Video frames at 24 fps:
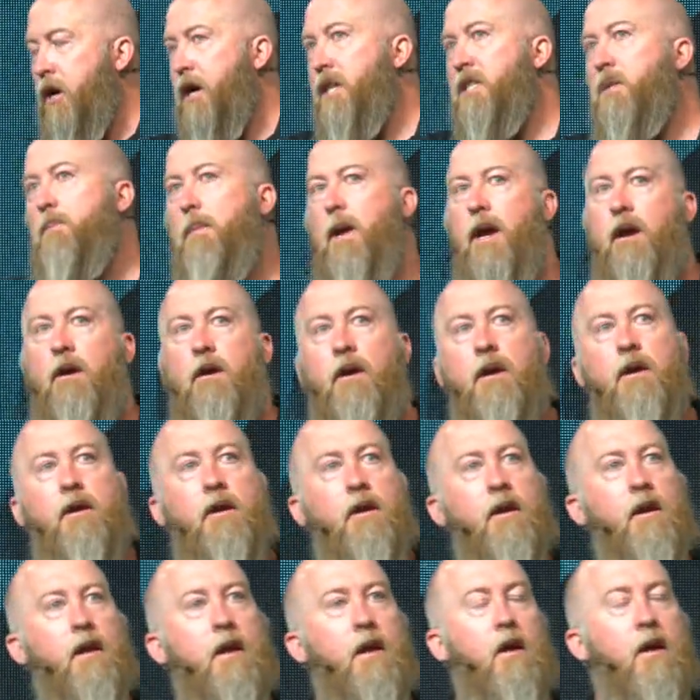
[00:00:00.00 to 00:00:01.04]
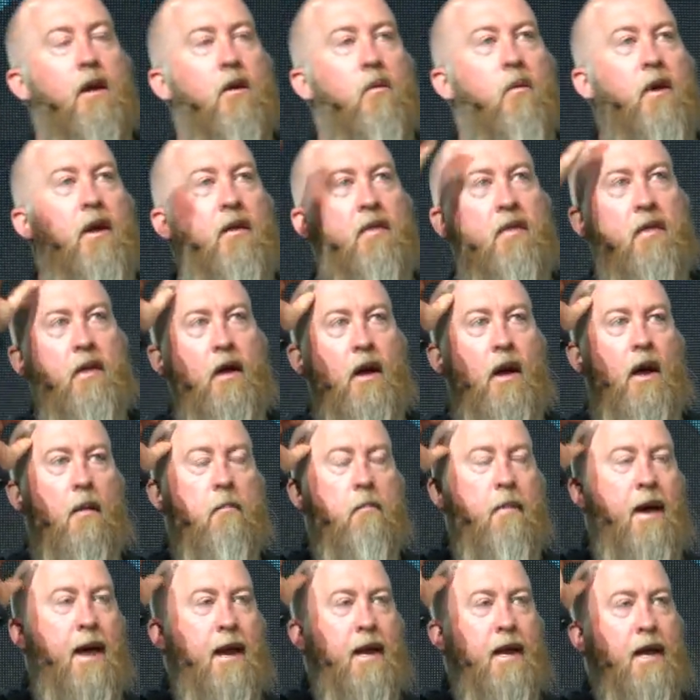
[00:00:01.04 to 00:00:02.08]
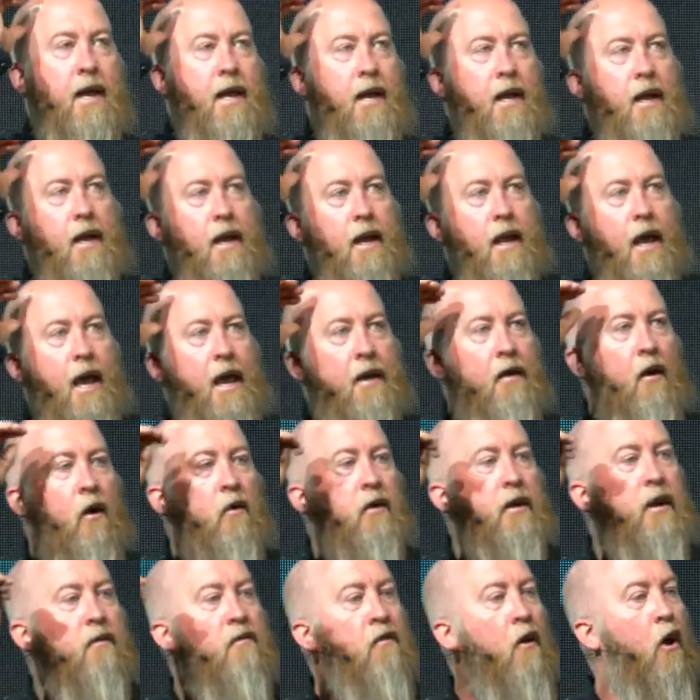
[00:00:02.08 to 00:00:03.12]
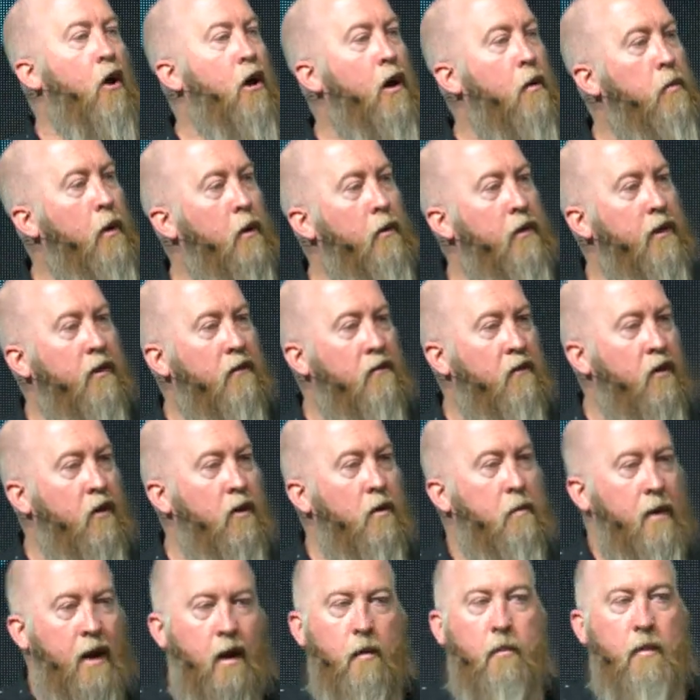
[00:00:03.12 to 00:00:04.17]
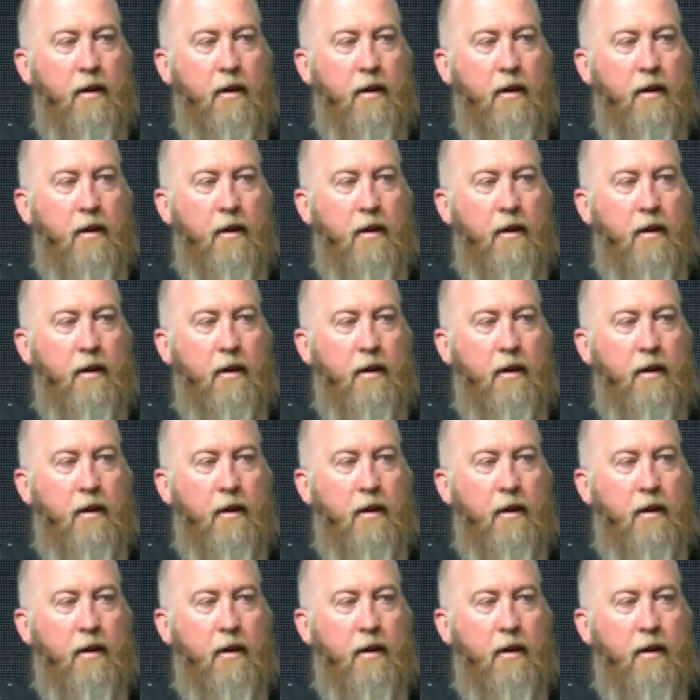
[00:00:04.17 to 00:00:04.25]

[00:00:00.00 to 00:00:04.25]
transparent with uh, many and only vulnerable with a few,